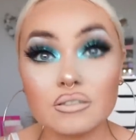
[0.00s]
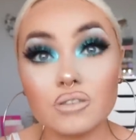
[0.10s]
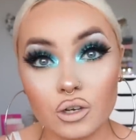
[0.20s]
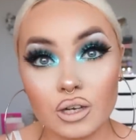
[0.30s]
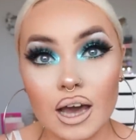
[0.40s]

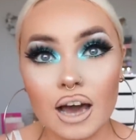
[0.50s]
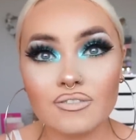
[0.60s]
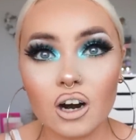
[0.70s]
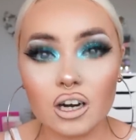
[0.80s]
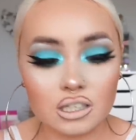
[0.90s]
2.5
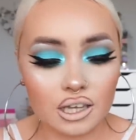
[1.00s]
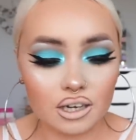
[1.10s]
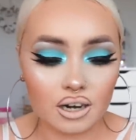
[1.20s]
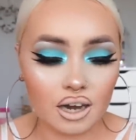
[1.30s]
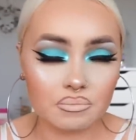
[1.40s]
hours
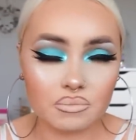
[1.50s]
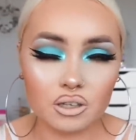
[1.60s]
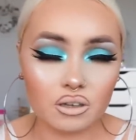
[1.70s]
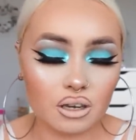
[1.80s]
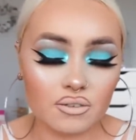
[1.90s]
later, I'm
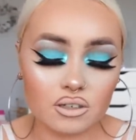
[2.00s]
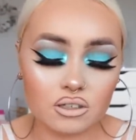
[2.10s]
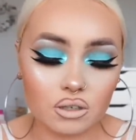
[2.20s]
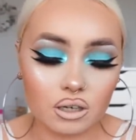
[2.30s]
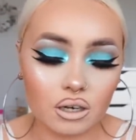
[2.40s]
not even
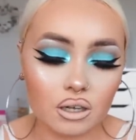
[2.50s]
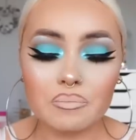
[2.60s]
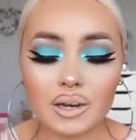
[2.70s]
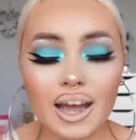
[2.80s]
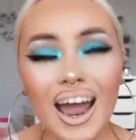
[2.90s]
joking.
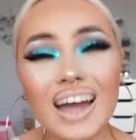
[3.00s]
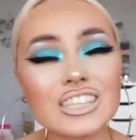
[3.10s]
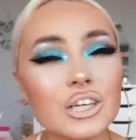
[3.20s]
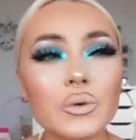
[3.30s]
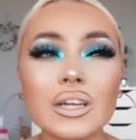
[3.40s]
But I
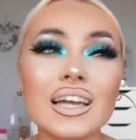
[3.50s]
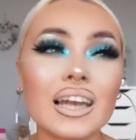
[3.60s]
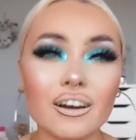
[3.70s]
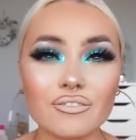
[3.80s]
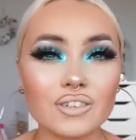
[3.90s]
actually really
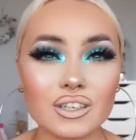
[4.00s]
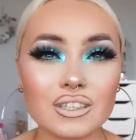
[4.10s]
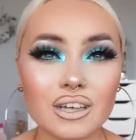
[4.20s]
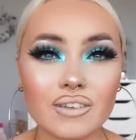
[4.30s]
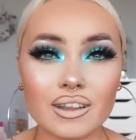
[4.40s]
love doing
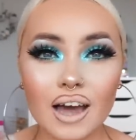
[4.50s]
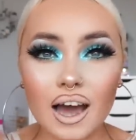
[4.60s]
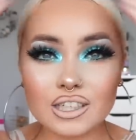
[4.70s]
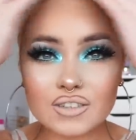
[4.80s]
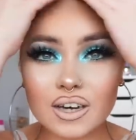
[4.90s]
stuff like that.
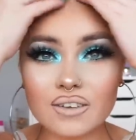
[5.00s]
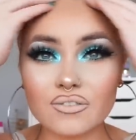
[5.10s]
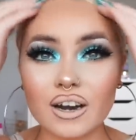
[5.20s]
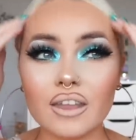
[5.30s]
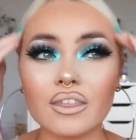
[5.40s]
I just find it
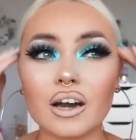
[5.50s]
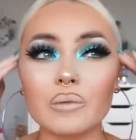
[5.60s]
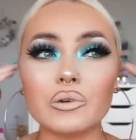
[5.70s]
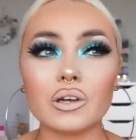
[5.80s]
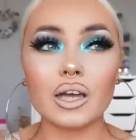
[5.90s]
very
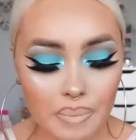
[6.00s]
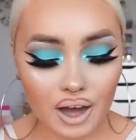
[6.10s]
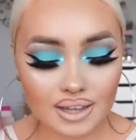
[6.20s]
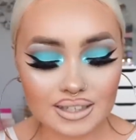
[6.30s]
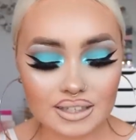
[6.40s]
therapeutic.
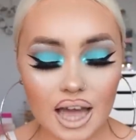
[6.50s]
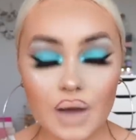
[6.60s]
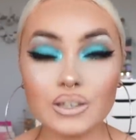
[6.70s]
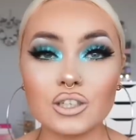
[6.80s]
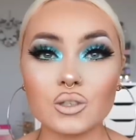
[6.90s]
But I
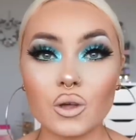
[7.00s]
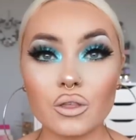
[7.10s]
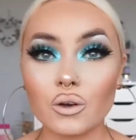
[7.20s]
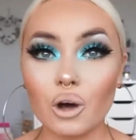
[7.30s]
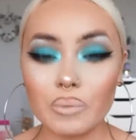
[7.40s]
was just going
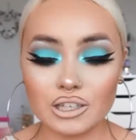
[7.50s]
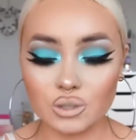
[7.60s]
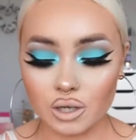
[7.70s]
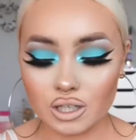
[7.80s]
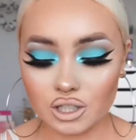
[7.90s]
through all my
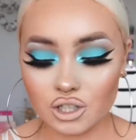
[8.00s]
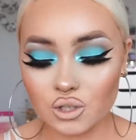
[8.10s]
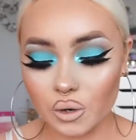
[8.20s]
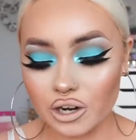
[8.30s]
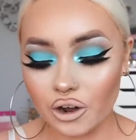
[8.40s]
drawers just
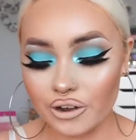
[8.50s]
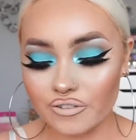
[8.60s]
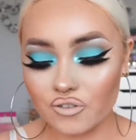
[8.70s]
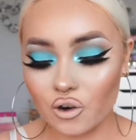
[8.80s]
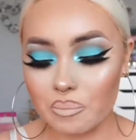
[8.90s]
sorting it out
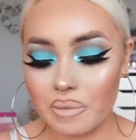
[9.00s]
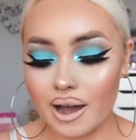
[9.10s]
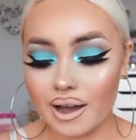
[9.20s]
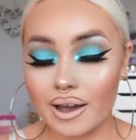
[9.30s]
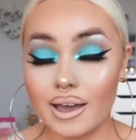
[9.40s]
for
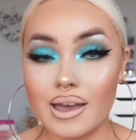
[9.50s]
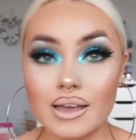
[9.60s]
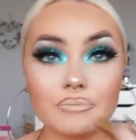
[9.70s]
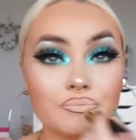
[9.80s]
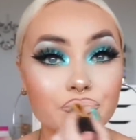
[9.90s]
my